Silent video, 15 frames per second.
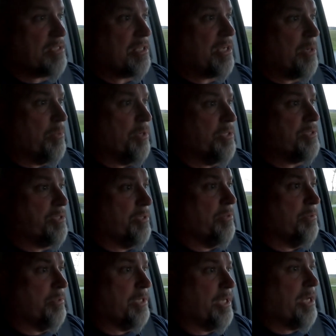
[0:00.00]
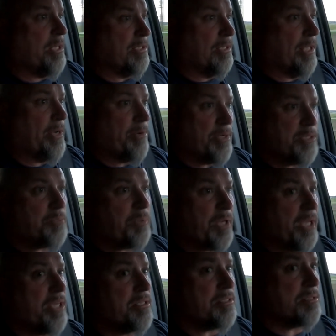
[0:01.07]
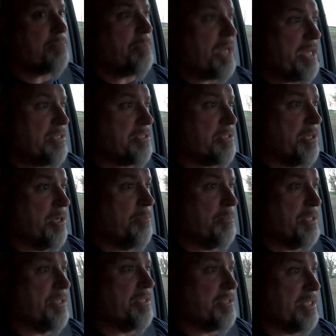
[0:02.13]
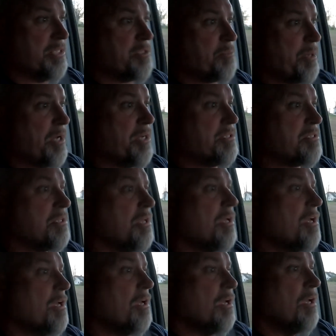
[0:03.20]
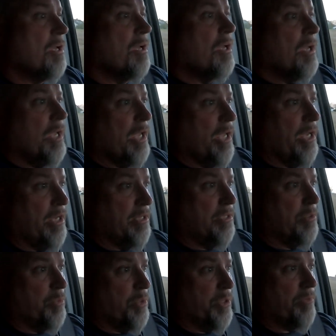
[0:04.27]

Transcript: like I wanted to. got Larry's place patched up in the thin spots. And then went